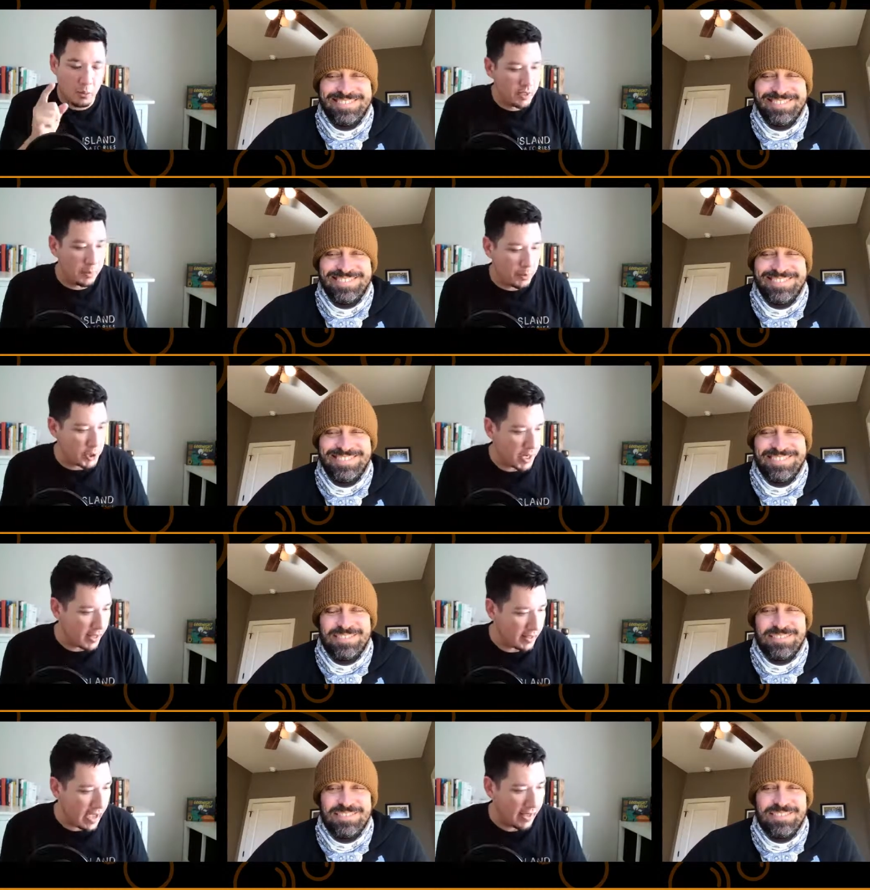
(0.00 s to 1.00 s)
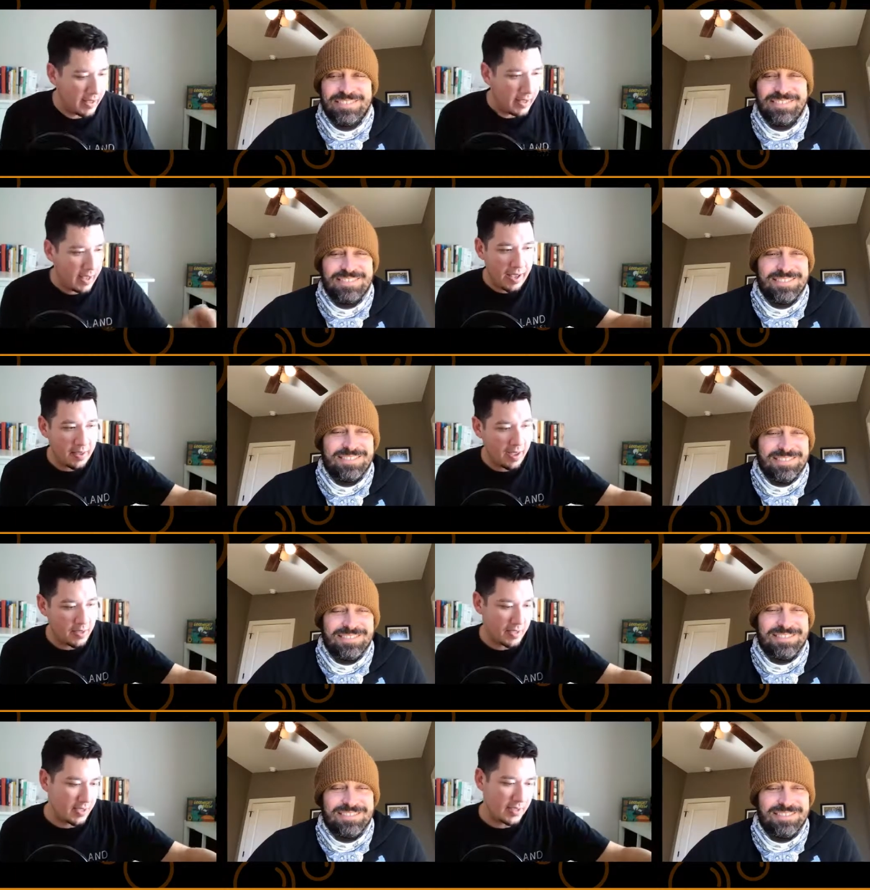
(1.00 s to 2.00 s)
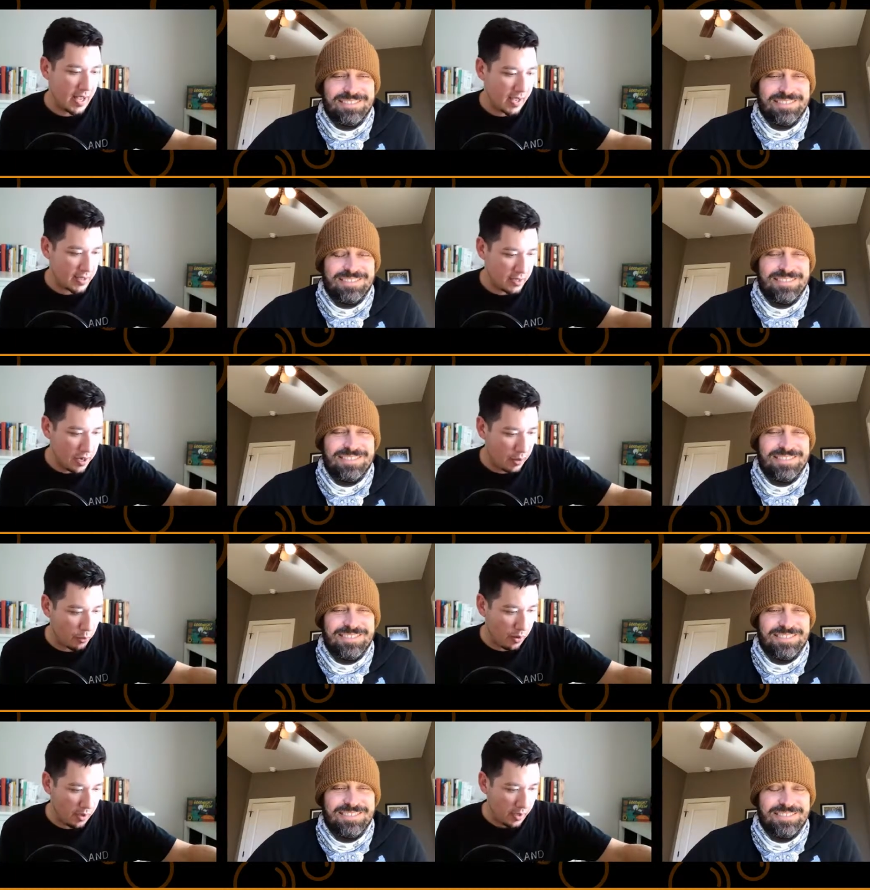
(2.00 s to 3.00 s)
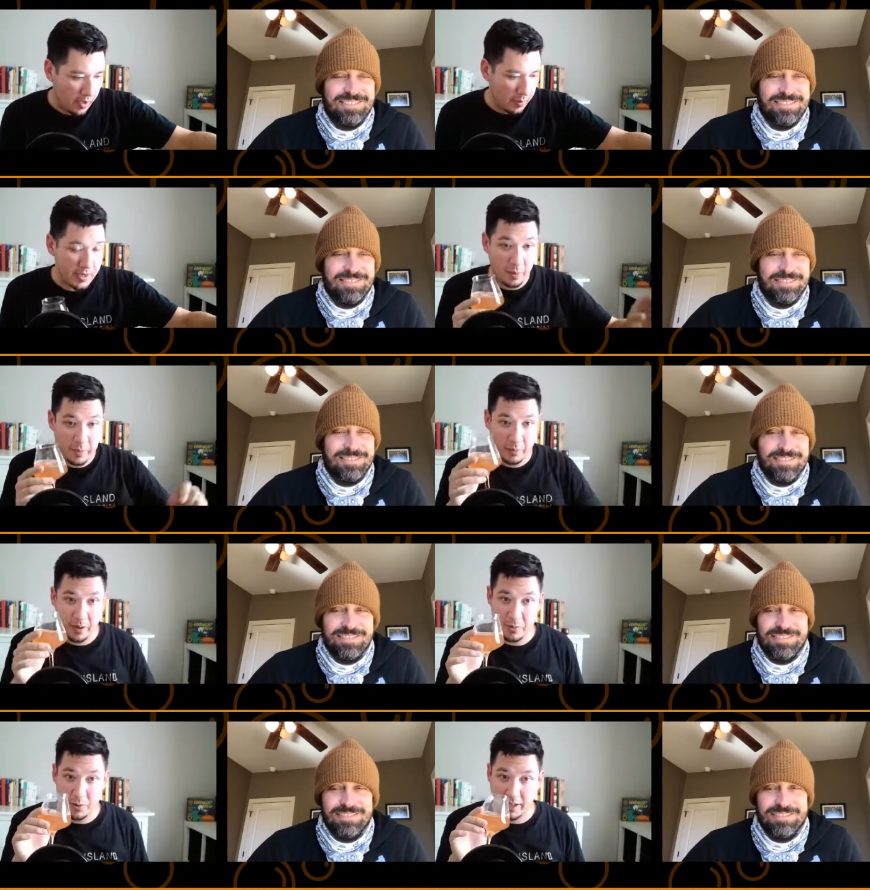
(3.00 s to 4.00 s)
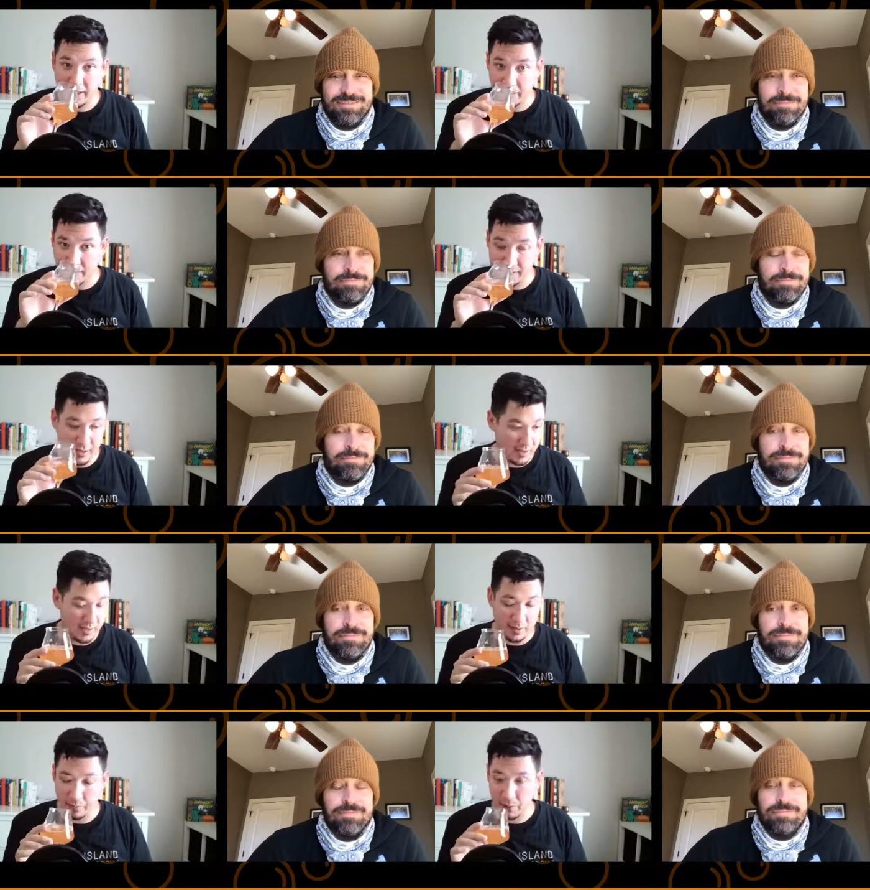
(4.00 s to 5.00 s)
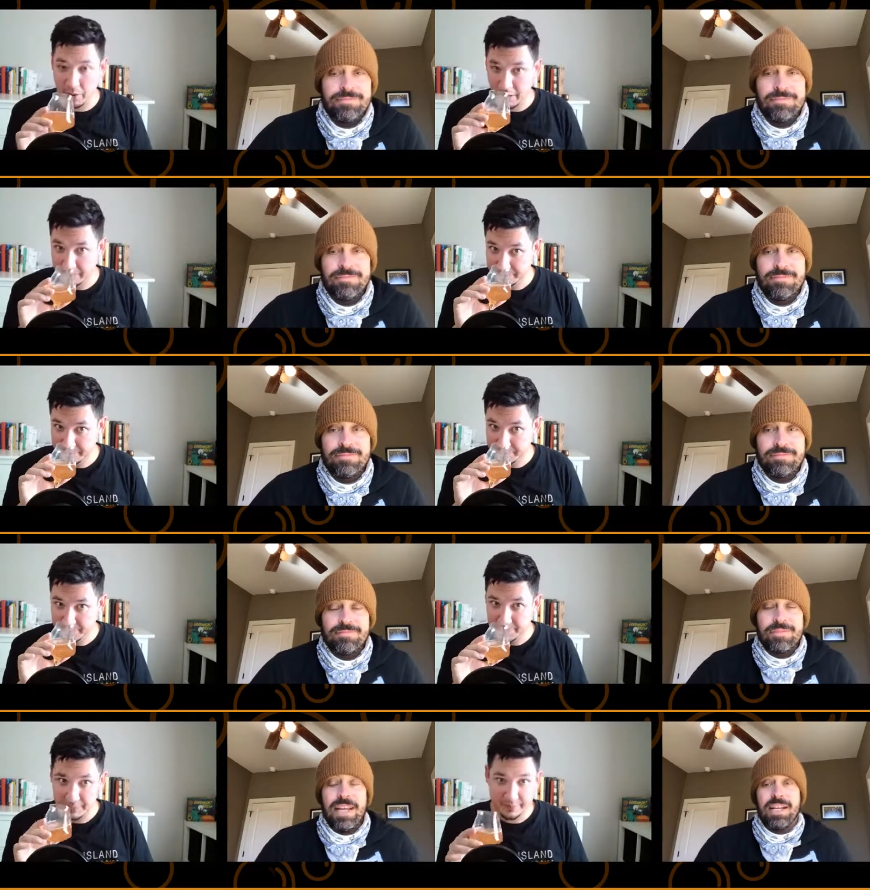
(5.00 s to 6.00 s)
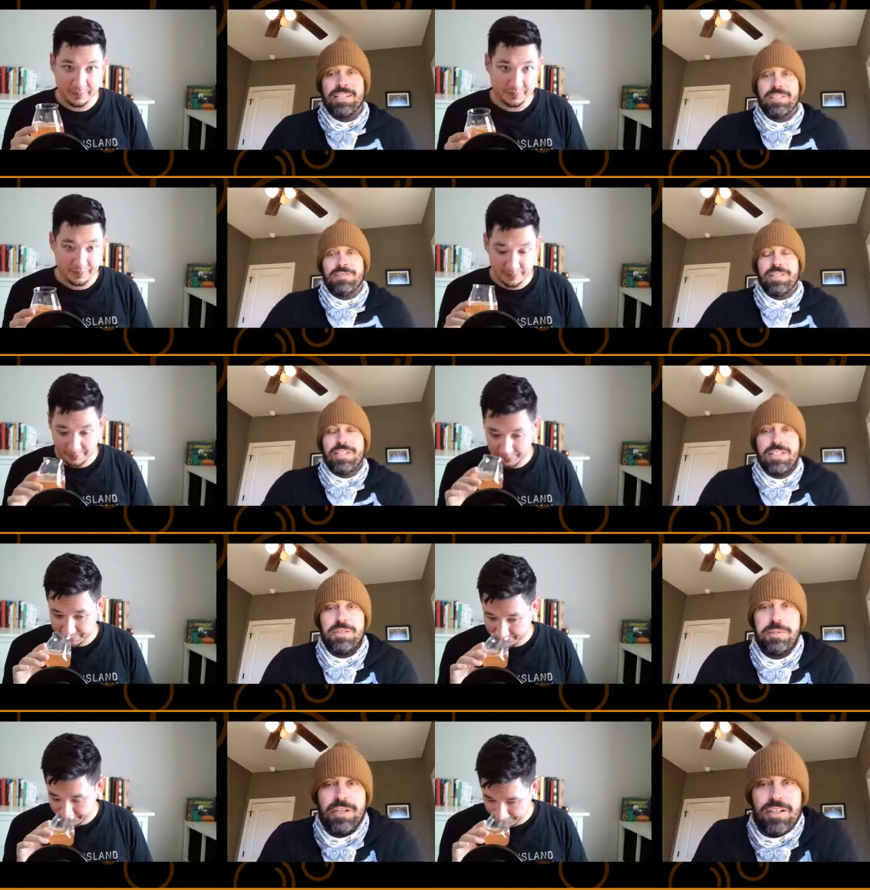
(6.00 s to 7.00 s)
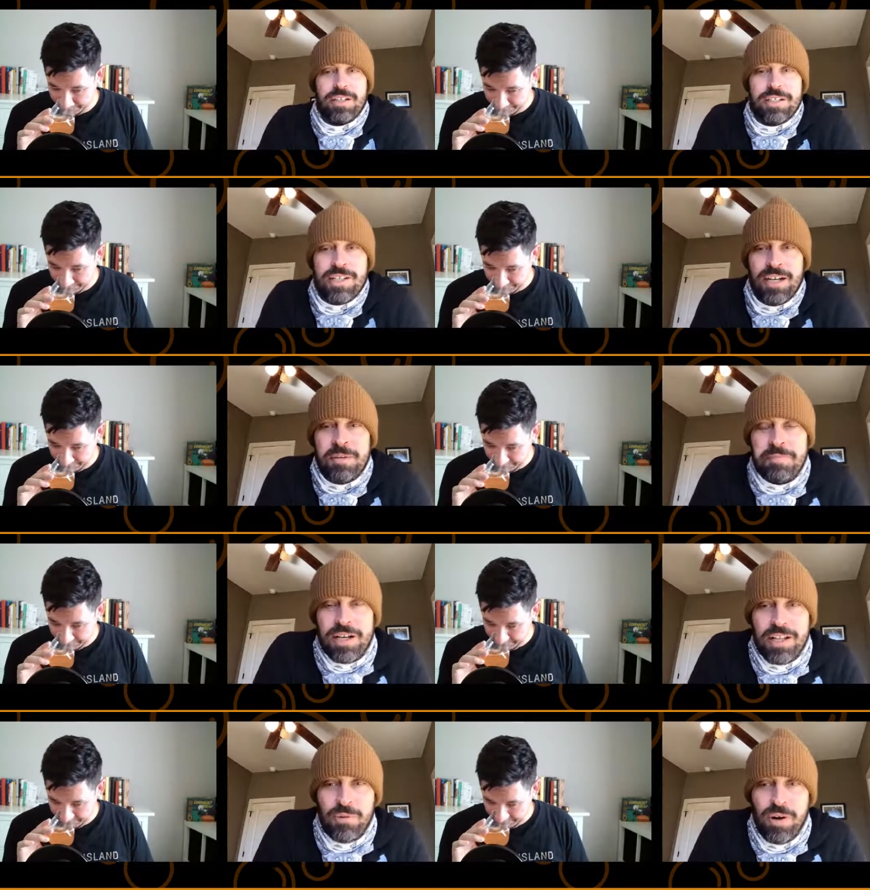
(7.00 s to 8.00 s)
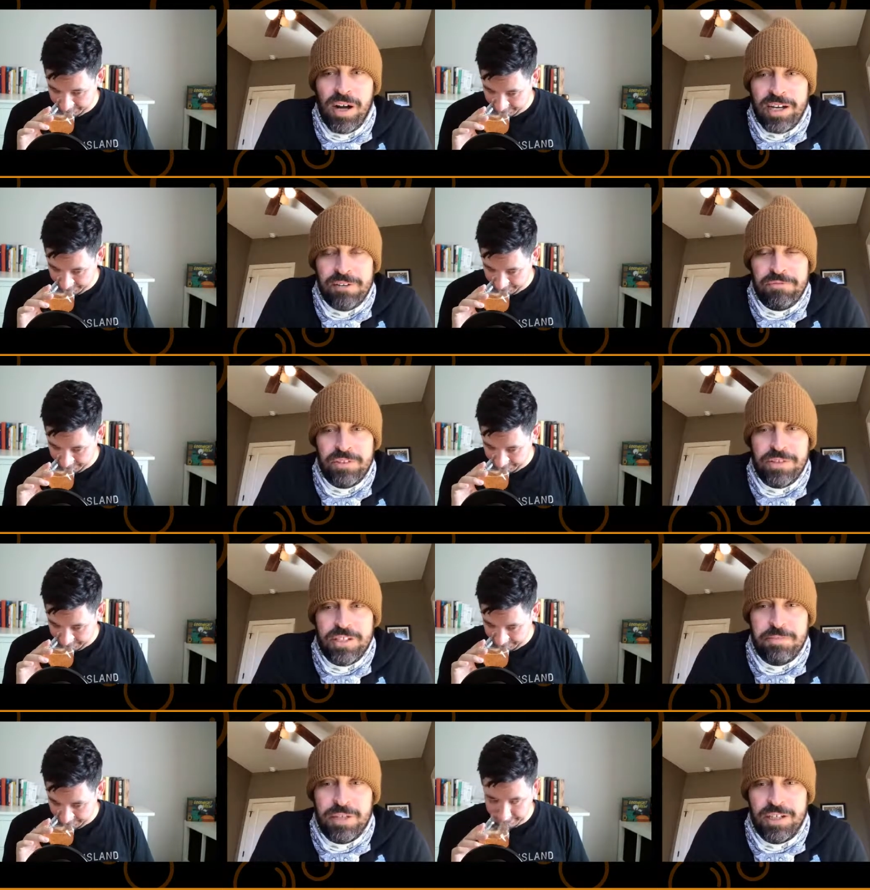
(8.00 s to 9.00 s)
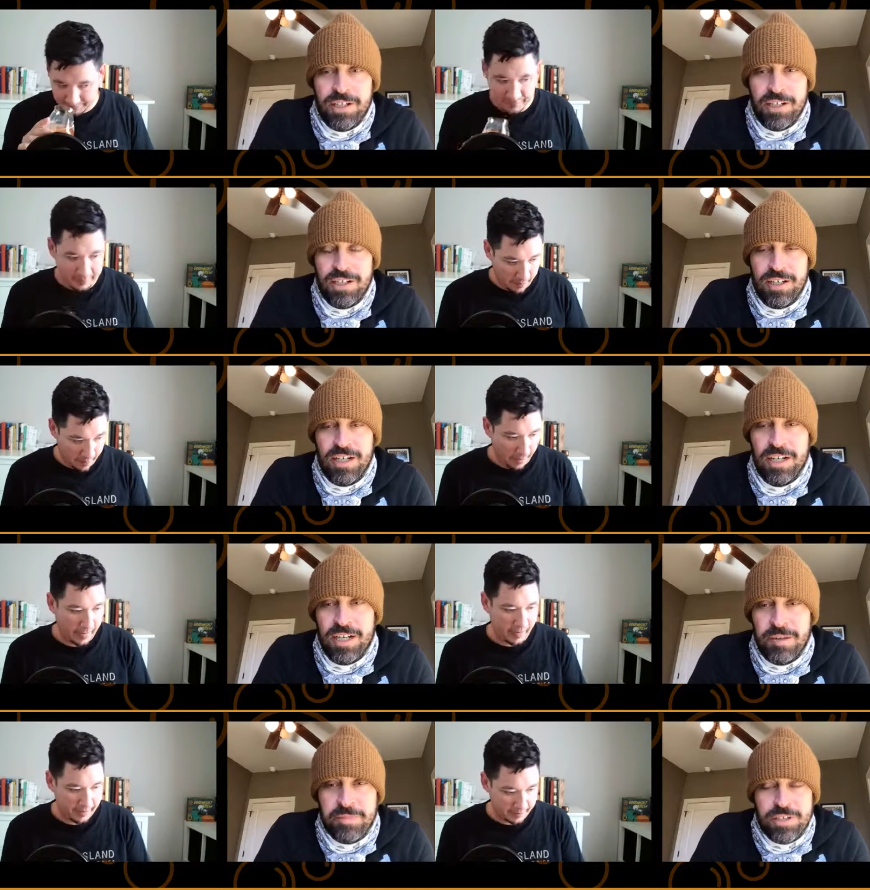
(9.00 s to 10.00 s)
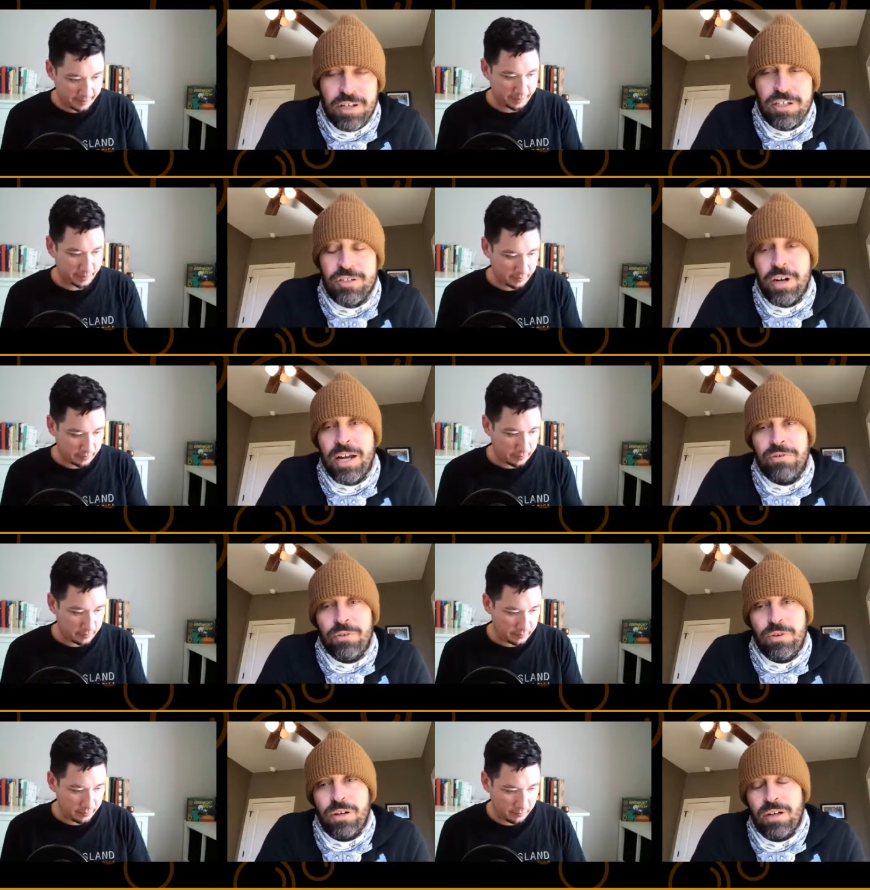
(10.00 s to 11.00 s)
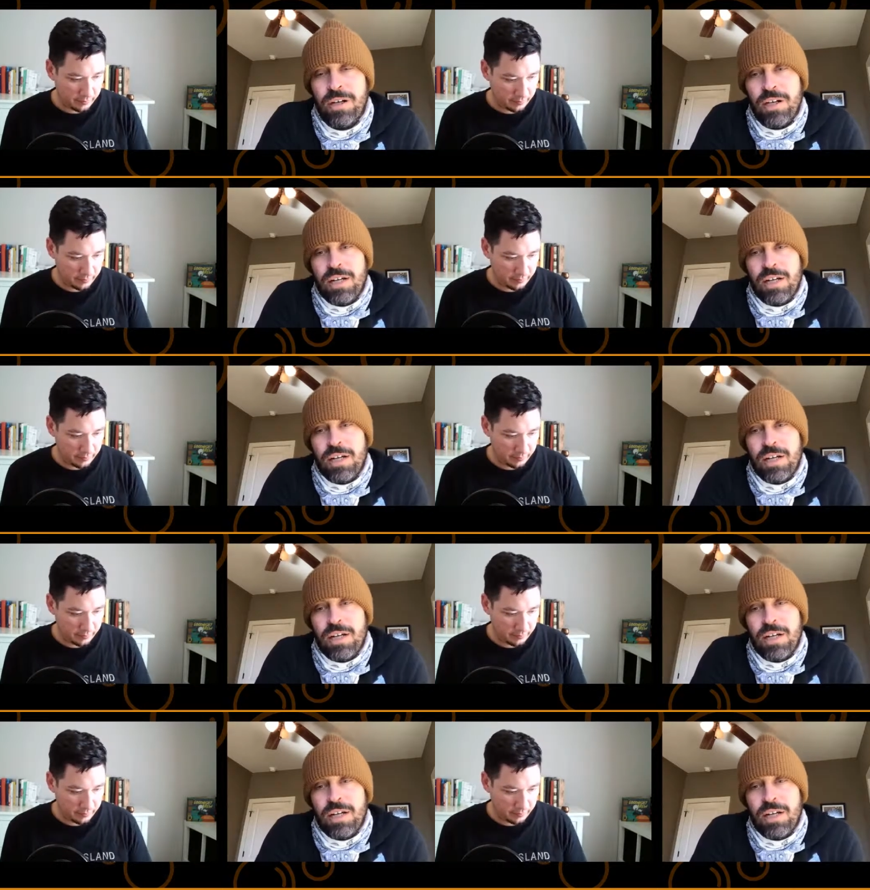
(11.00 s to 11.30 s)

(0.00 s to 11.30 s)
Speaker 1: So I really appreciate that. And, and this design is another one. But tell people what I'm drinking here because this is a beauty.
Speaker 2: Yeah, so this this beer is um, another wine influenced beer. Um, it's called Detritivore.